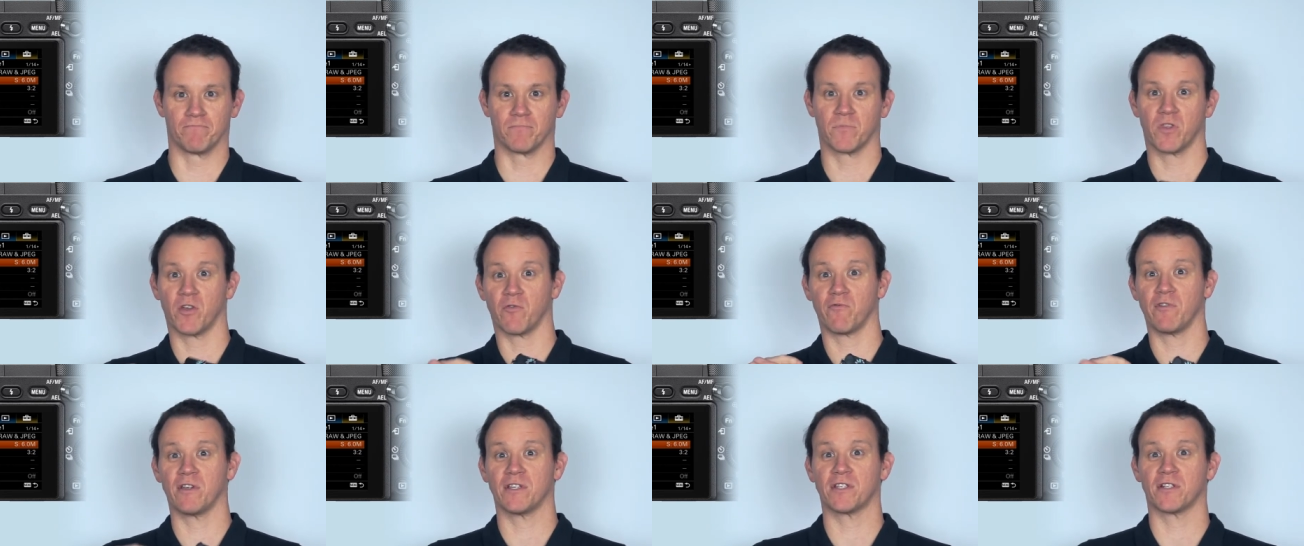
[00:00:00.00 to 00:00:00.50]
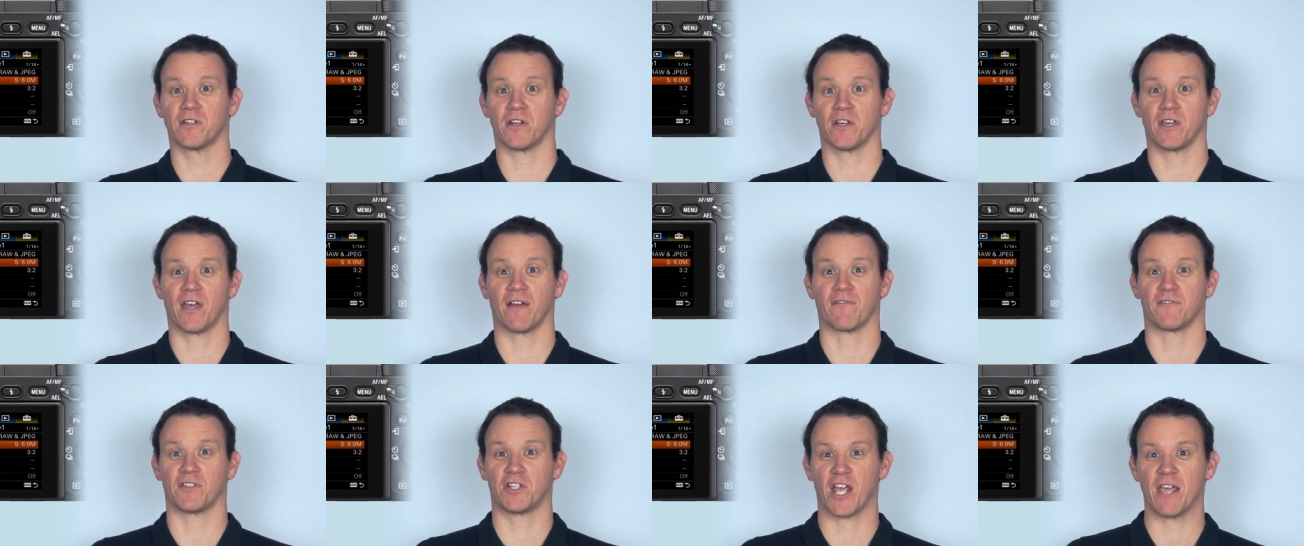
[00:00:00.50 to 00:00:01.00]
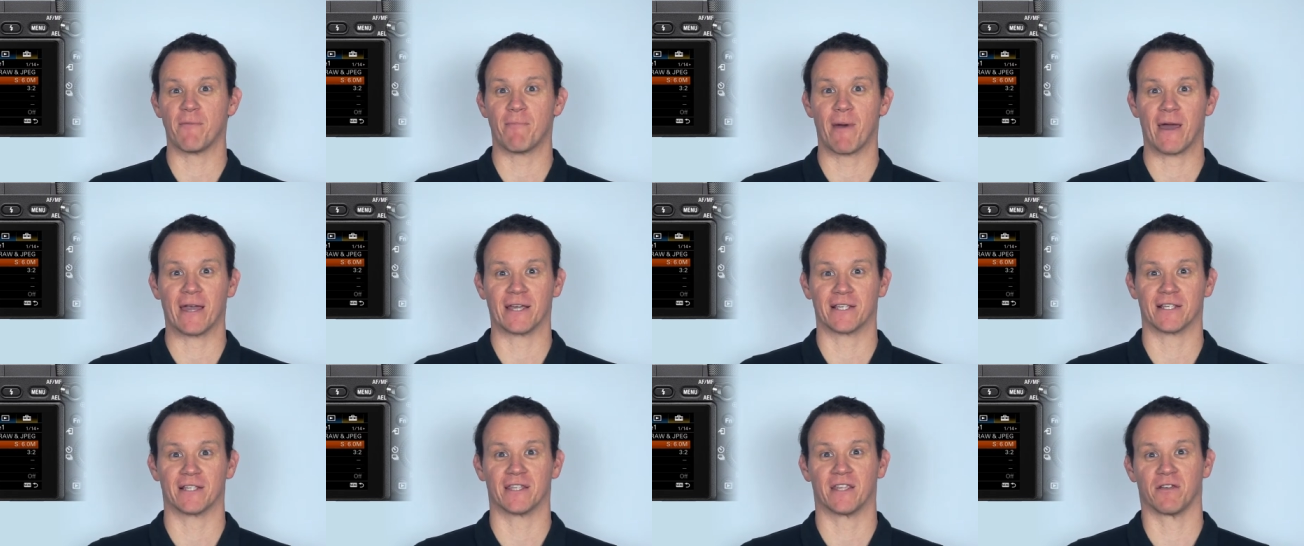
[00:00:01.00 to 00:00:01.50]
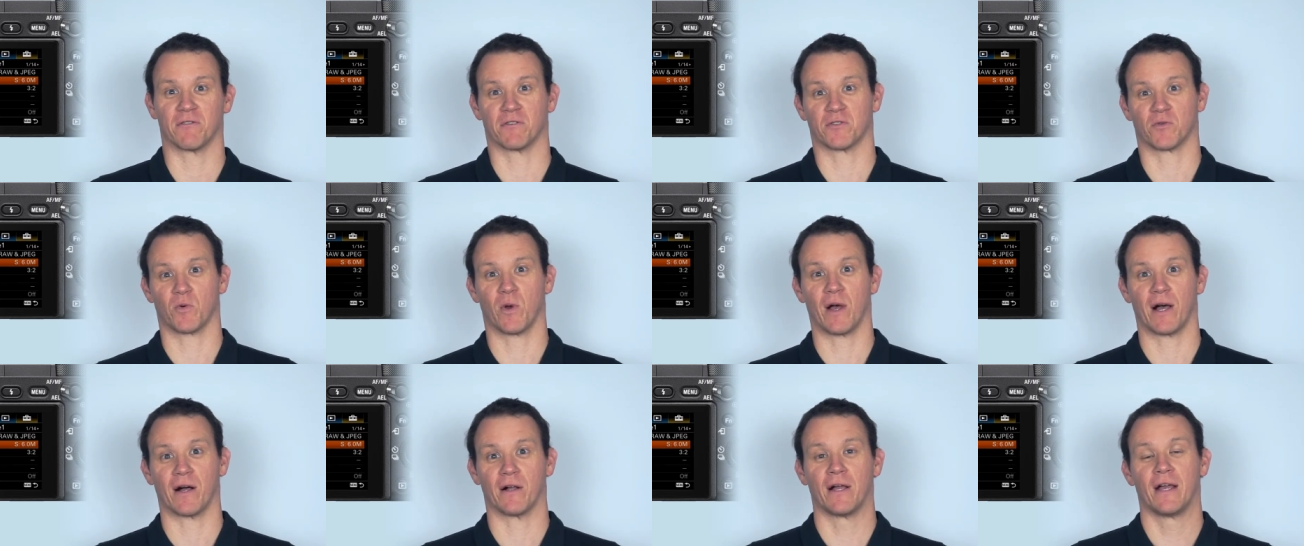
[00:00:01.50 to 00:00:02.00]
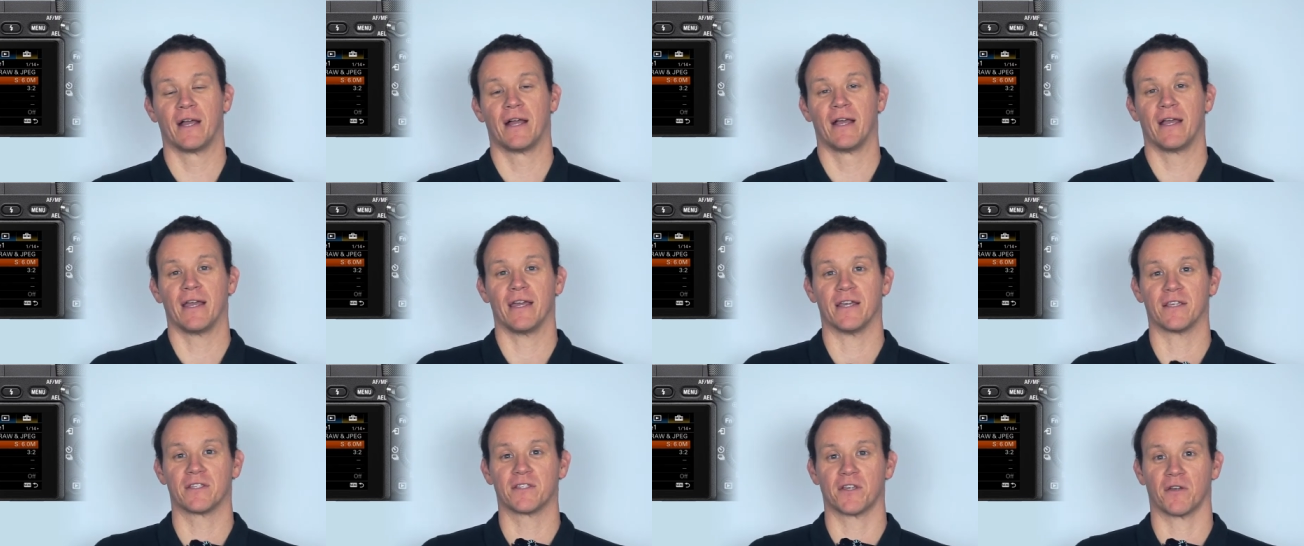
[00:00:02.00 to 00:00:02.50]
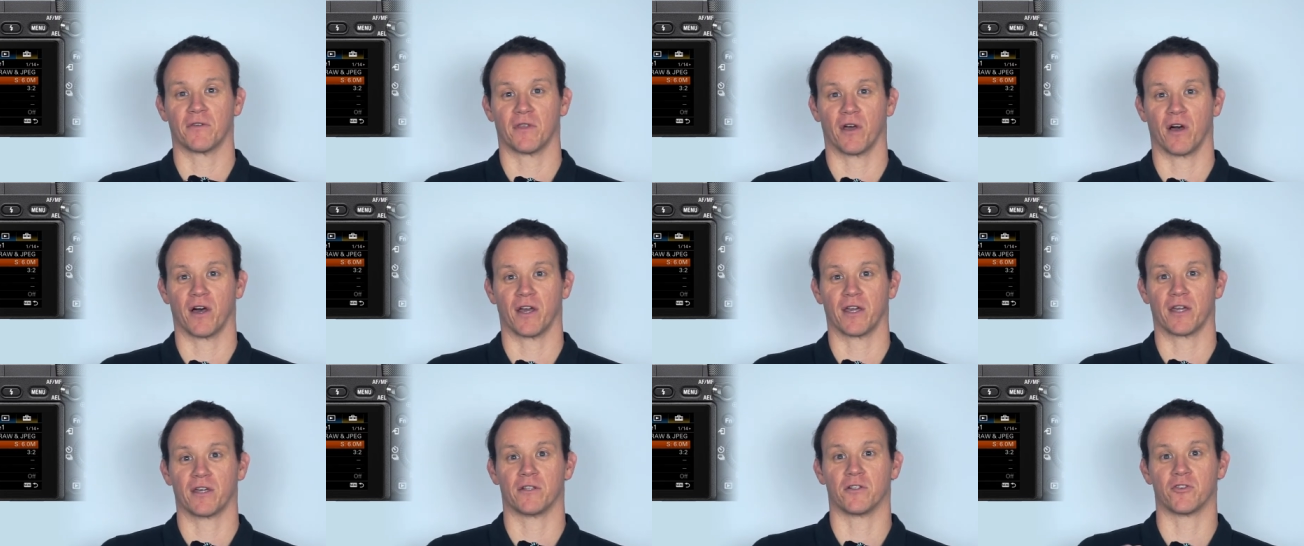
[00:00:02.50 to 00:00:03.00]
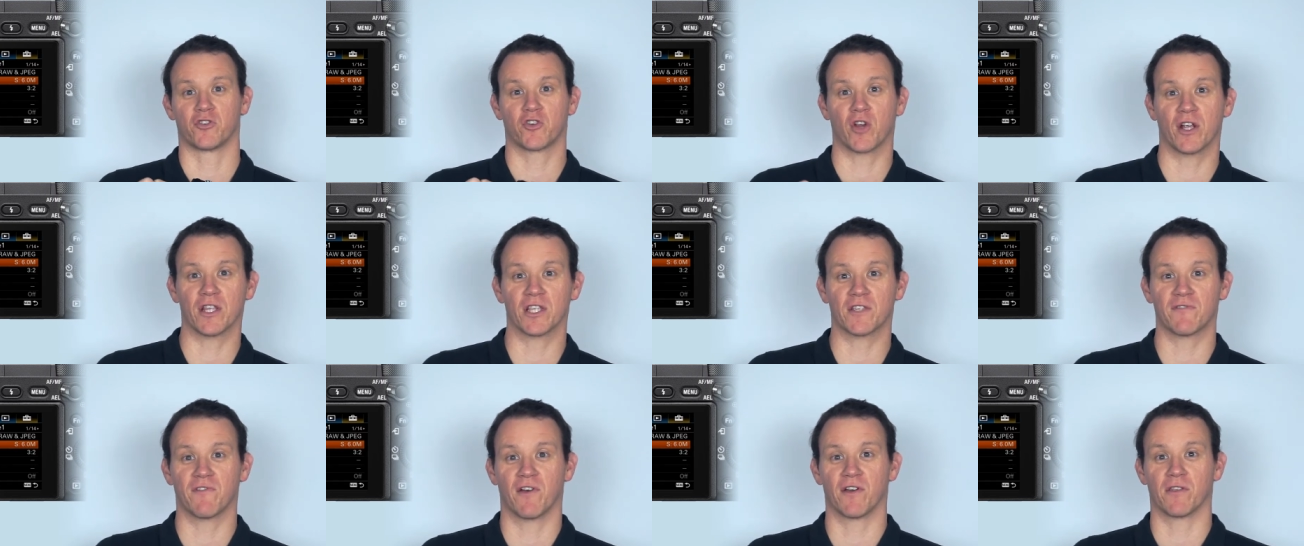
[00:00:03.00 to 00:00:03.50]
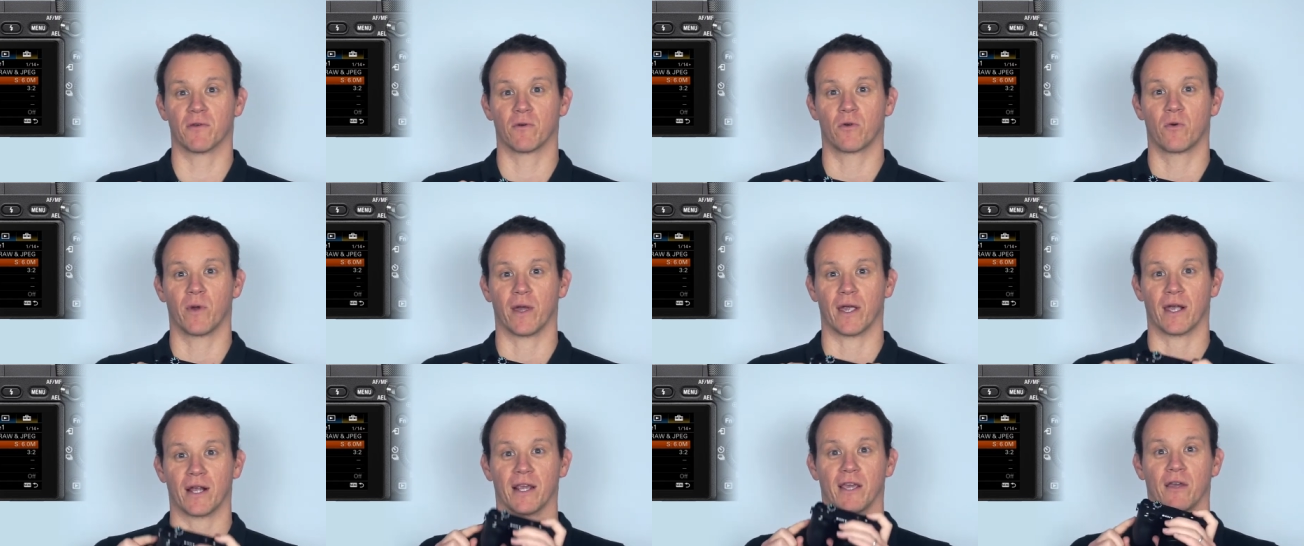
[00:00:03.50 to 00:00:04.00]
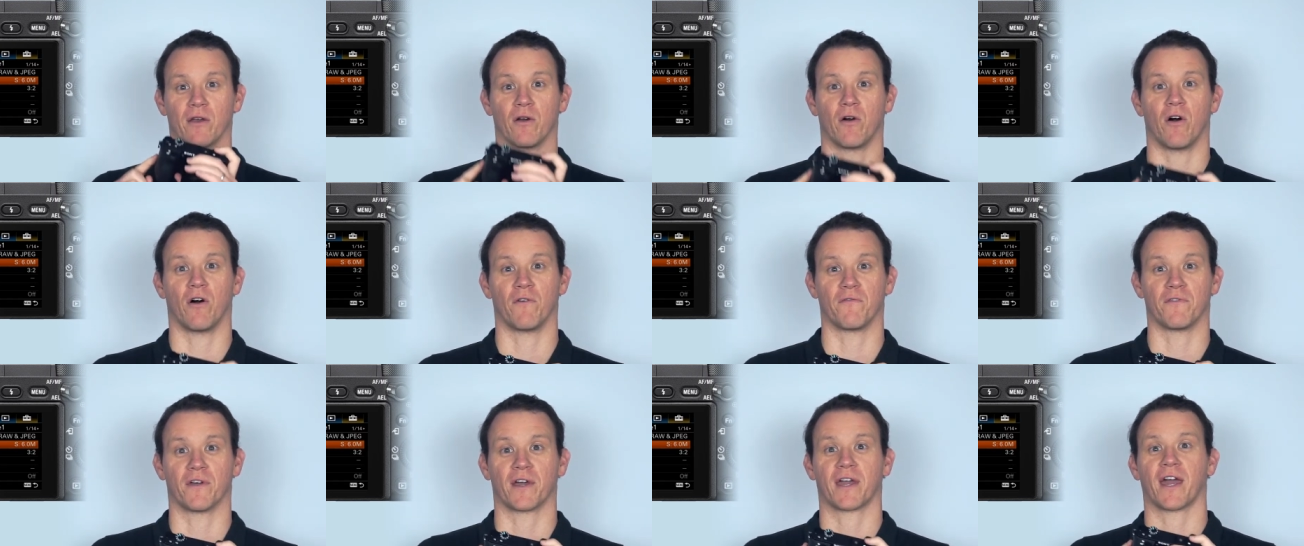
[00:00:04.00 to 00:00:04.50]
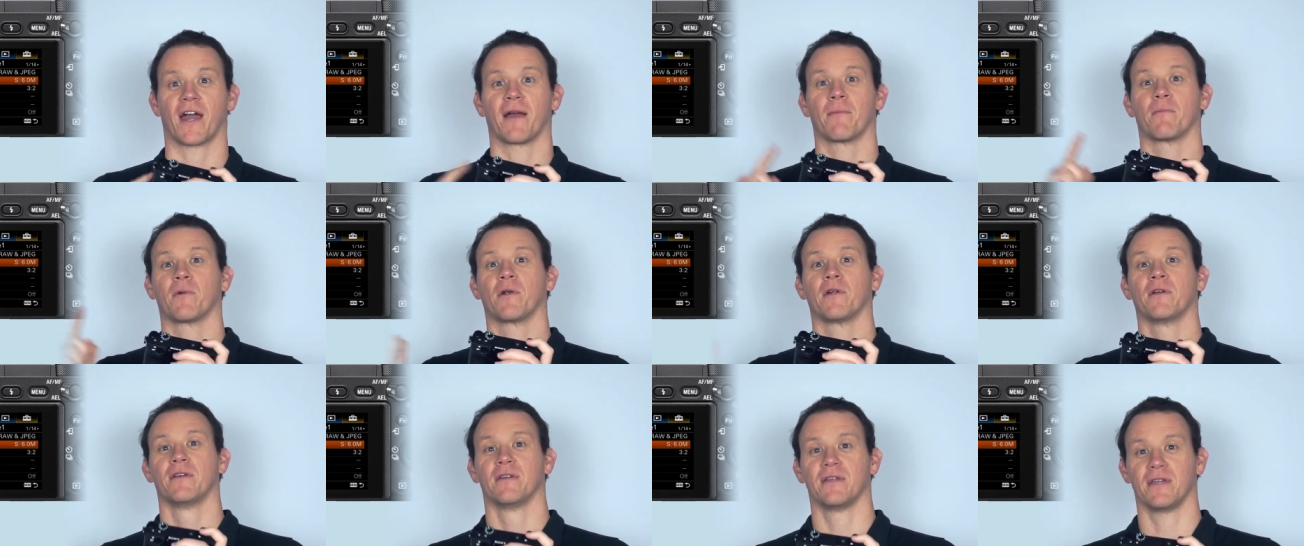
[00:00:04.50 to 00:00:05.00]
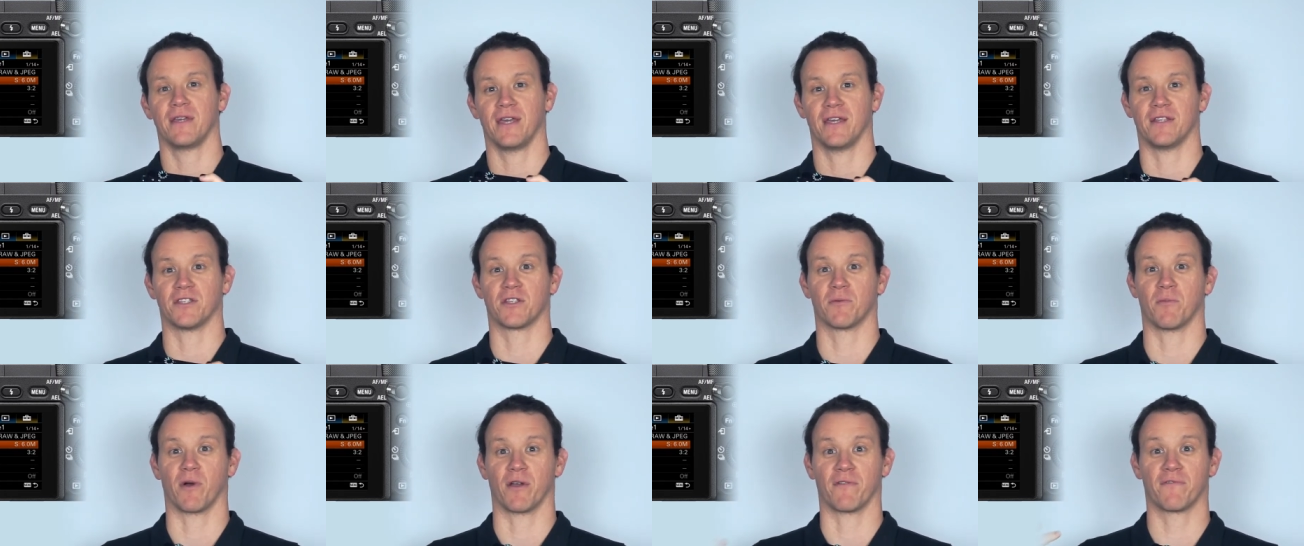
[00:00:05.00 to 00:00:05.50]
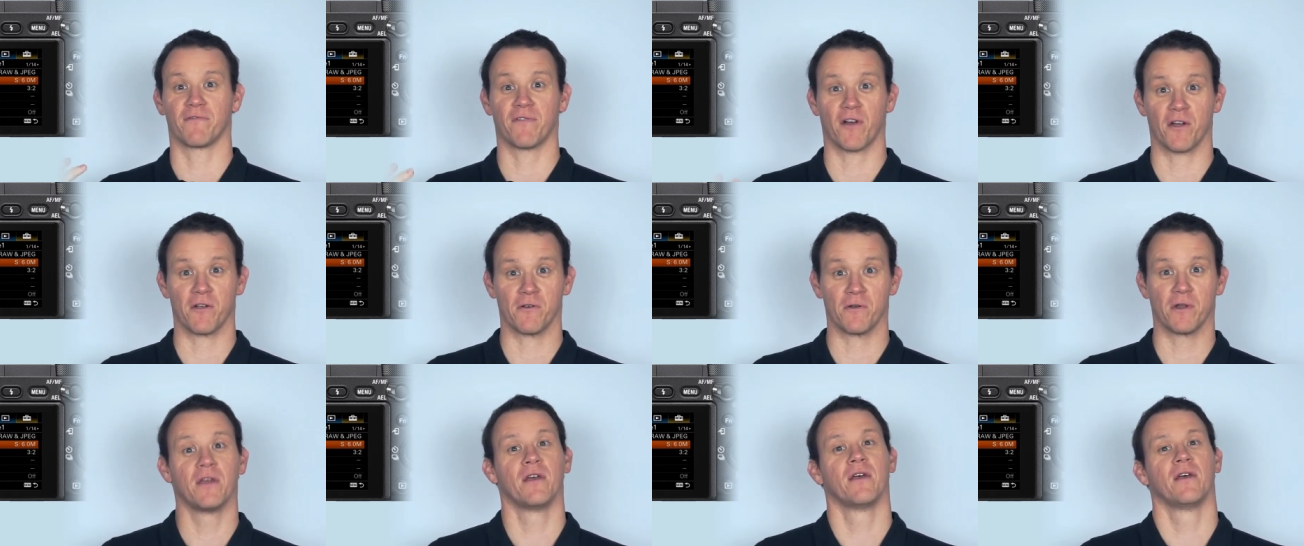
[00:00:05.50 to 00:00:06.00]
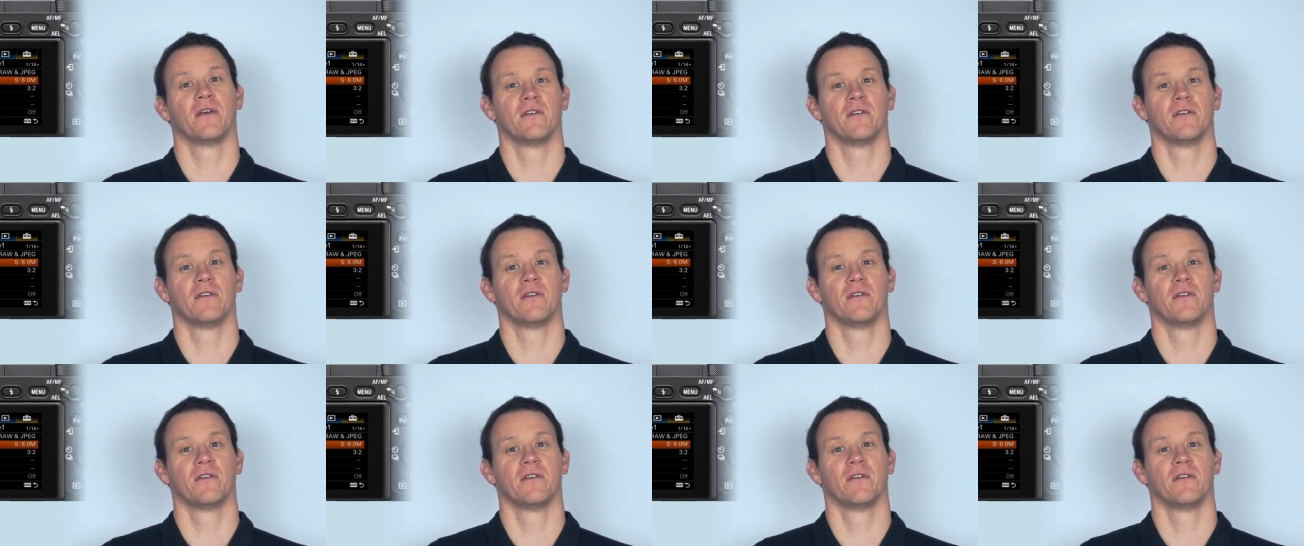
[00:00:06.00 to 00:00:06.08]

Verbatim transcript: the reason I have JPEGs in there as well is so that I can transfer them quickly off the camera into my phone,